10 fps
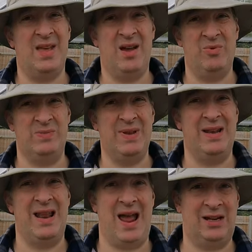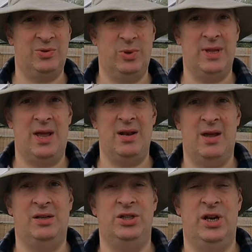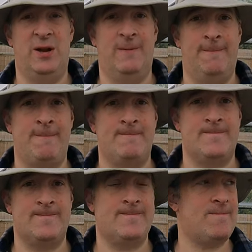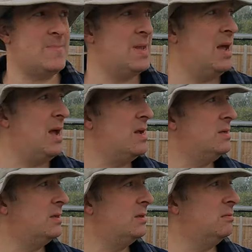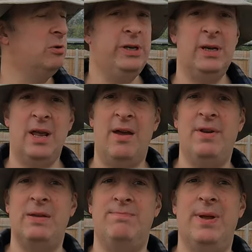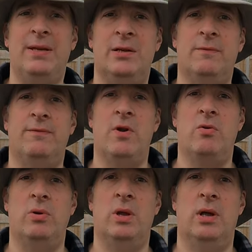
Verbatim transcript: I was a bit lax with that last year. And we didn't have any bitter fruit.